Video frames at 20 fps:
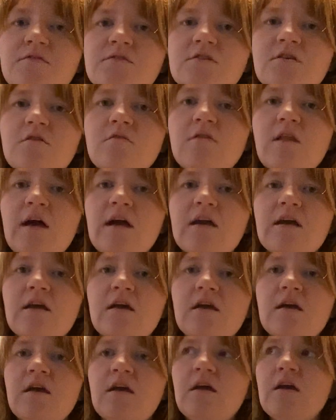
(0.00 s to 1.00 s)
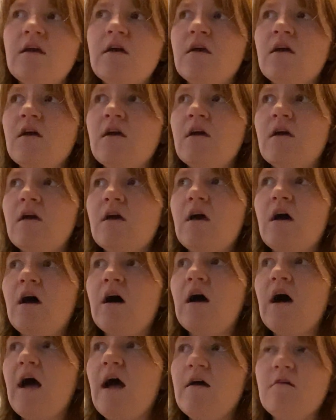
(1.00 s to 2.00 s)
So like,
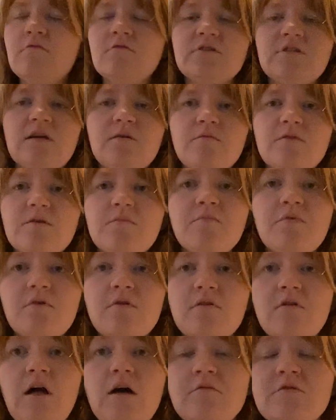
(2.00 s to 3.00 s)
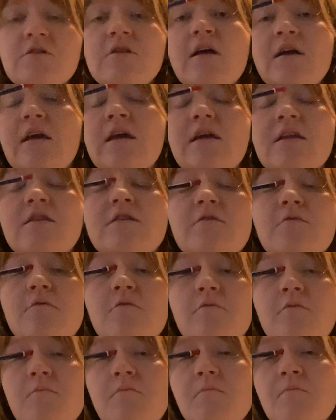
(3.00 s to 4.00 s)
I was lucky to
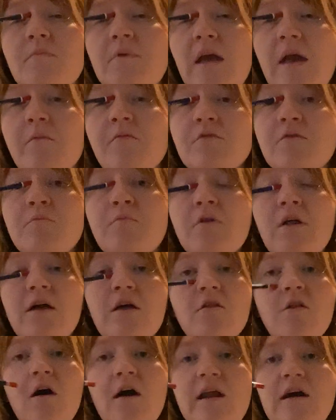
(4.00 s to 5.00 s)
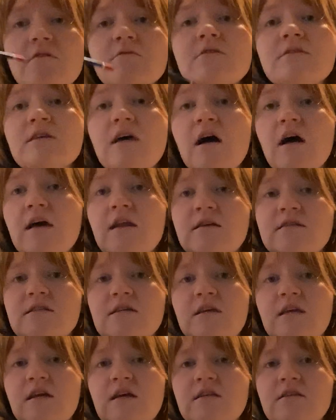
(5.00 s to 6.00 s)
be able to play a lot outside as a
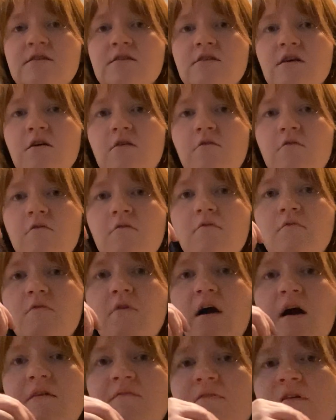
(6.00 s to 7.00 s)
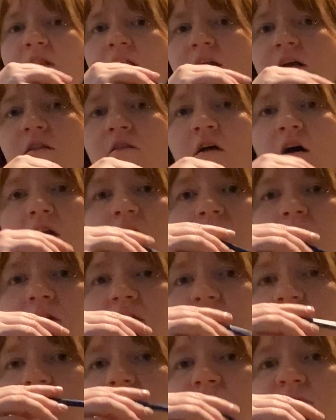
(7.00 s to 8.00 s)
kid. So I feel like a lot of my
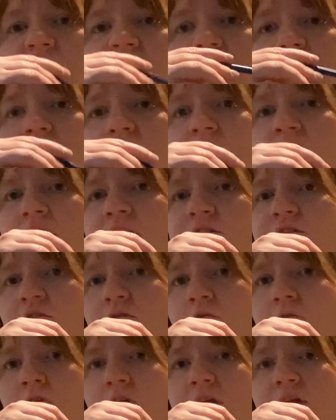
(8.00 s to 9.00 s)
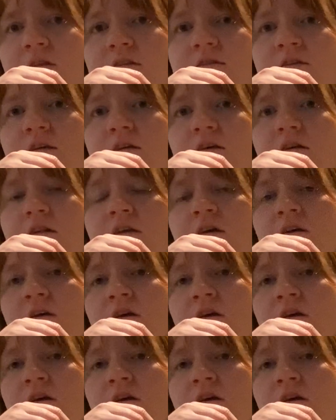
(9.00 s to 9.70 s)
stuff is very nature oriented.